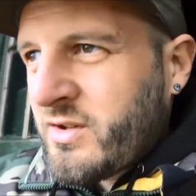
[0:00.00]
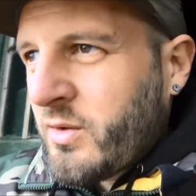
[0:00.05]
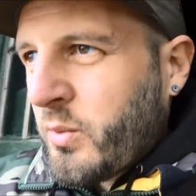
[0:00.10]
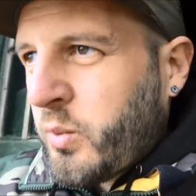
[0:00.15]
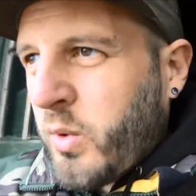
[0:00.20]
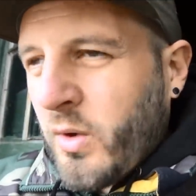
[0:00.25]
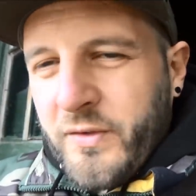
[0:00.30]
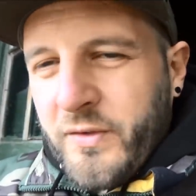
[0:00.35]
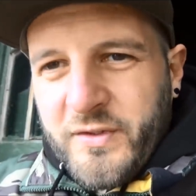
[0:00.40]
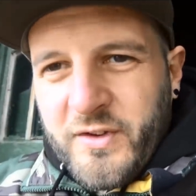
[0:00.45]
the
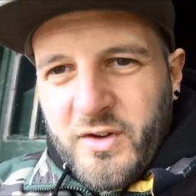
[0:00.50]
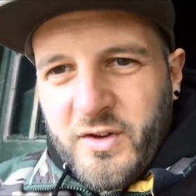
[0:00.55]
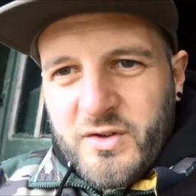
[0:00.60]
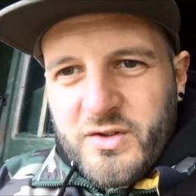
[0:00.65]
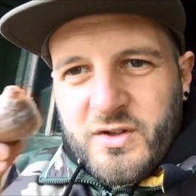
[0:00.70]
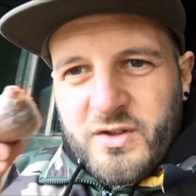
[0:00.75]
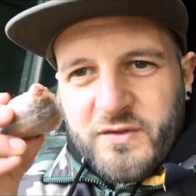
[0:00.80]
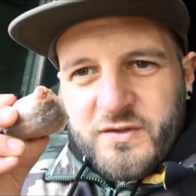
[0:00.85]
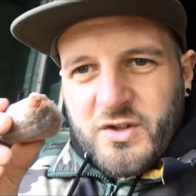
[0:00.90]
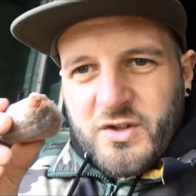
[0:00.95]

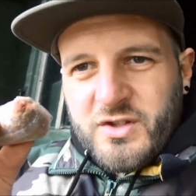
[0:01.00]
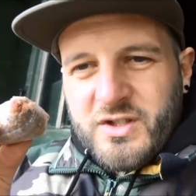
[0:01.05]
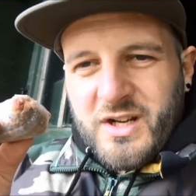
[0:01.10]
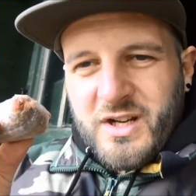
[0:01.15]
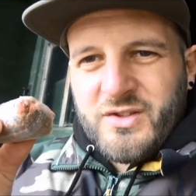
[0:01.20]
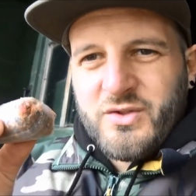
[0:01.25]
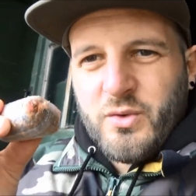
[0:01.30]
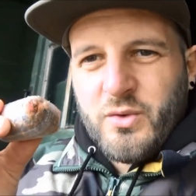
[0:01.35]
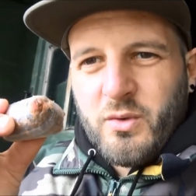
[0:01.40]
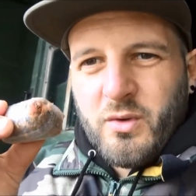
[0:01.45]
wafters have just
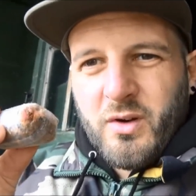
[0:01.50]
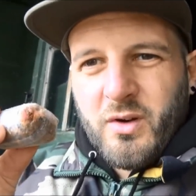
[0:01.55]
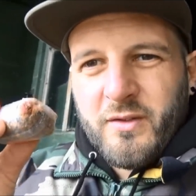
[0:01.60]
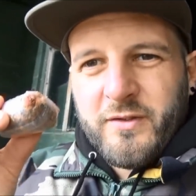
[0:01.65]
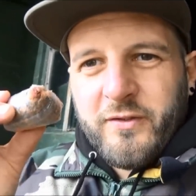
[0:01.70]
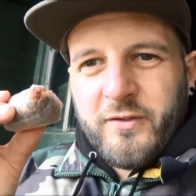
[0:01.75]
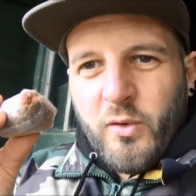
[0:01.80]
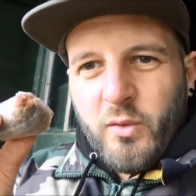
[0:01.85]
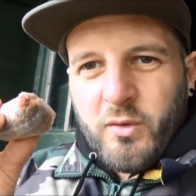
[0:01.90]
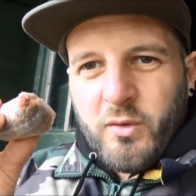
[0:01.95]
had sort of like 4